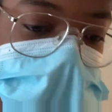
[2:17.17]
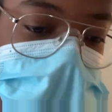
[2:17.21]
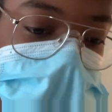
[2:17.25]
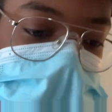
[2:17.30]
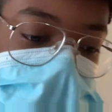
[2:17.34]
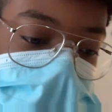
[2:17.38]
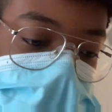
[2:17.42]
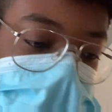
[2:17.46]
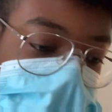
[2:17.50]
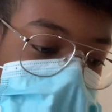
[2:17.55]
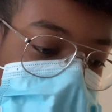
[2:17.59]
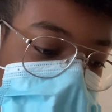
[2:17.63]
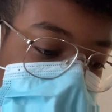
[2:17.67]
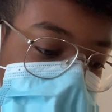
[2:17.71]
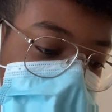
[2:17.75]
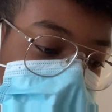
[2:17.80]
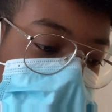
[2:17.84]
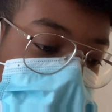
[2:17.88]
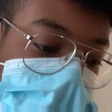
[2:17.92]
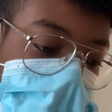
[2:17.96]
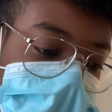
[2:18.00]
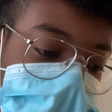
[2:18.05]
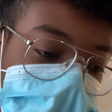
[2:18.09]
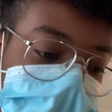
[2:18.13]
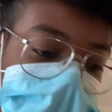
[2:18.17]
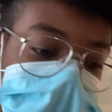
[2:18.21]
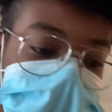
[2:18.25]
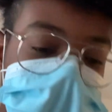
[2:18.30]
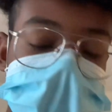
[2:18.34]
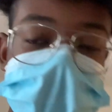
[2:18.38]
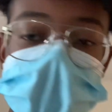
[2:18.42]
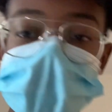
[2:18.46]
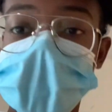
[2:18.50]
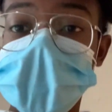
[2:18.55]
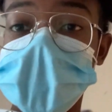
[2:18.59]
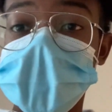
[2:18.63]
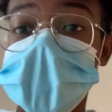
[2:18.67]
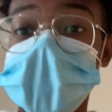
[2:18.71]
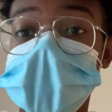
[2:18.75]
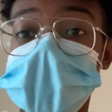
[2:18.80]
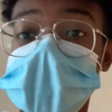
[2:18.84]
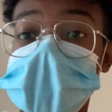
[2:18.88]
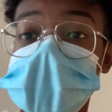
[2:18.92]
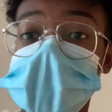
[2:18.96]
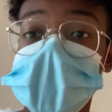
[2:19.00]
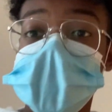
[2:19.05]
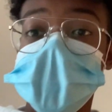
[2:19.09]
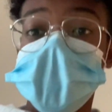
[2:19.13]
But it's like,
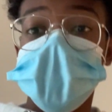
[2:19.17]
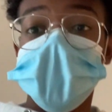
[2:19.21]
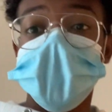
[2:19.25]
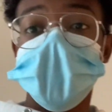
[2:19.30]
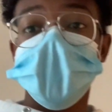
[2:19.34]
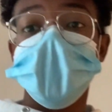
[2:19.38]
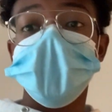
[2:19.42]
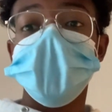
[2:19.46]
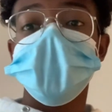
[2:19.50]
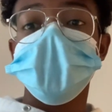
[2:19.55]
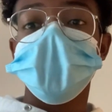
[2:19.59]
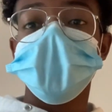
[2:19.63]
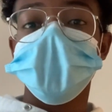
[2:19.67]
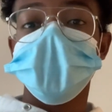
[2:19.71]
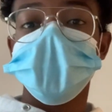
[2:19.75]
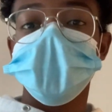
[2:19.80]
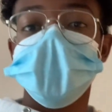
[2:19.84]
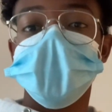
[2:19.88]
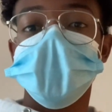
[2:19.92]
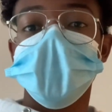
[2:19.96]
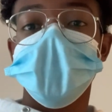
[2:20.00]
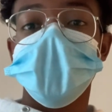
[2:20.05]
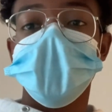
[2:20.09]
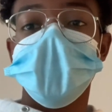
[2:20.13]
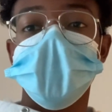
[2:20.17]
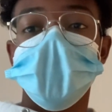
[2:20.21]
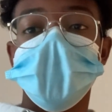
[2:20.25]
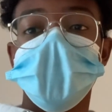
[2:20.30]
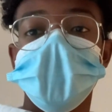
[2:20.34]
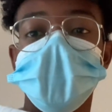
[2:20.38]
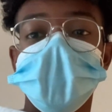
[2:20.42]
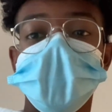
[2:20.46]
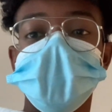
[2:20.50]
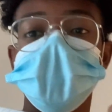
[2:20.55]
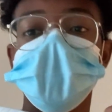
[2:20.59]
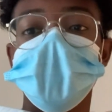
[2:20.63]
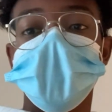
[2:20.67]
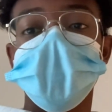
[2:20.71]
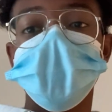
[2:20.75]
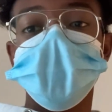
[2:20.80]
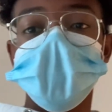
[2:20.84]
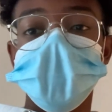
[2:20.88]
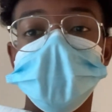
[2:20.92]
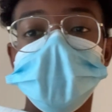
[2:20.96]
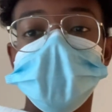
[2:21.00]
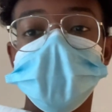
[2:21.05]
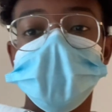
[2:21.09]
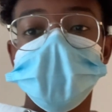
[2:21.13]
it's like, time to
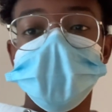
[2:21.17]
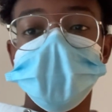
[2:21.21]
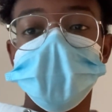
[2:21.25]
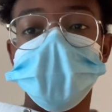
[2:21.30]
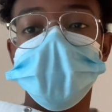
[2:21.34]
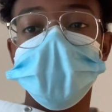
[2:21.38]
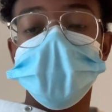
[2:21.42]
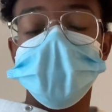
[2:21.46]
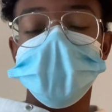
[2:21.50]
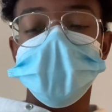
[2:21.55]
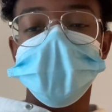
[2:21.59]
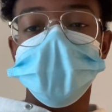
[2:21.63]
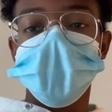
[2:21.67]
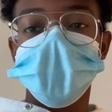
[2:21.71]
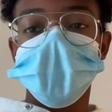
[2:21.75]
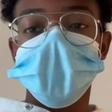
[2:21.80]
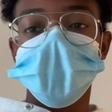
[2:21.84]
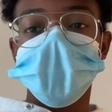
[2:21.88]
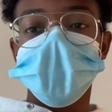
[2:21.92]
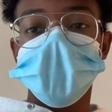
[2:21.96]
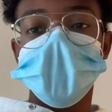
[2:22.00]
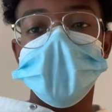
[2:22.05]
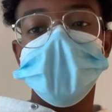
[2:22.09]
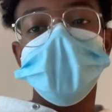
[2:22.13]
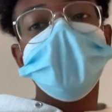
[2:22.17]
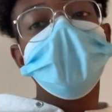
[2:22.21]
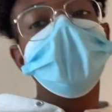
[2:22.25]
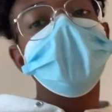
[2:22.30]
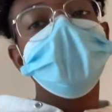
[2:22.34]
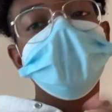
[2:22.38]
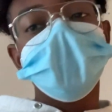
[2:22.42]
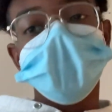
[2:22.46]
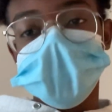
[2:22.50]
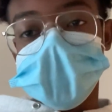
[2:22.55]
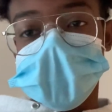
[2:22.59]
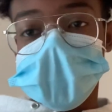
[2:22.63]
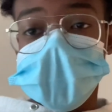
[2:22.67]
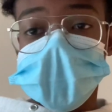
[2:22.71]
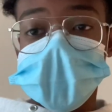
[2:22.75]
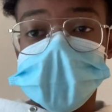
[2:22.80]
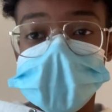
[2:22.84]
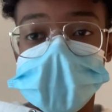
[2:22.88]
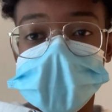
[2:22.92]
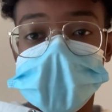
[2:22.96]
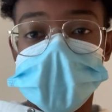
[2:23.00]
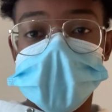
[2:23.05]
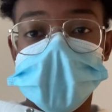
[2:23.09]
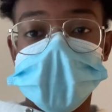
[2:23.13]
get some grub and head to the next
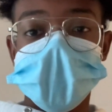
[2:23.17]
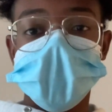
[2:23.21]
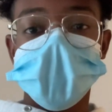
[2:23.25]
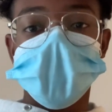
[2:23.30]
class.